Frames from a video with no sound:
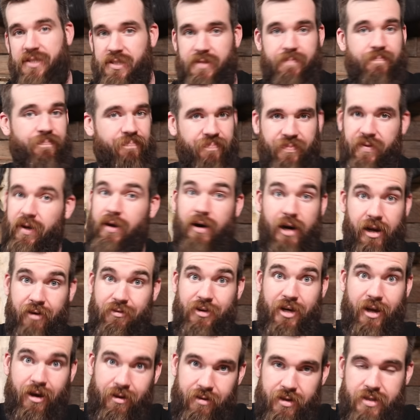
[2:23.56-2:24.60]
Listen, I don't know if
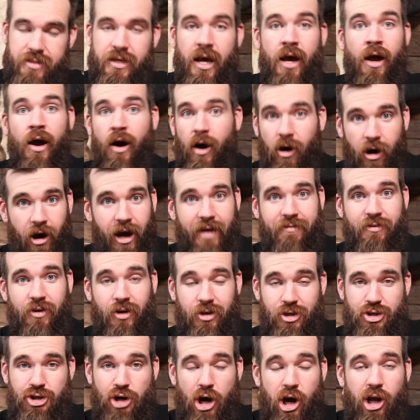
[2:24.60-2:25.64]
you know this. I've
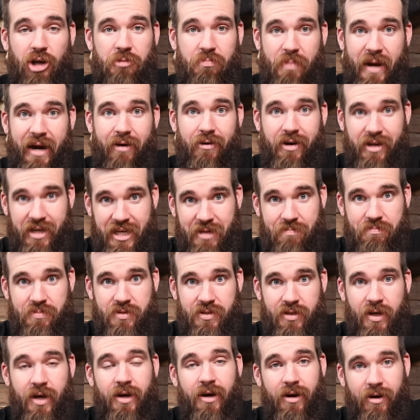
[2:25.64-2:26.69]
got childbearing
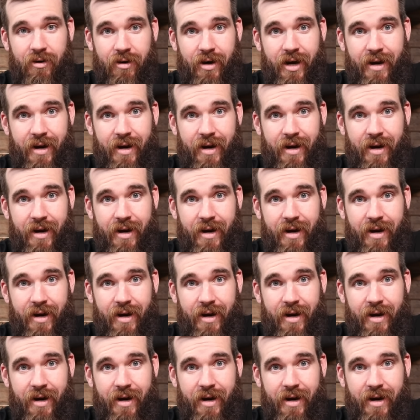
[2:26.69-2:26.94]
hips, all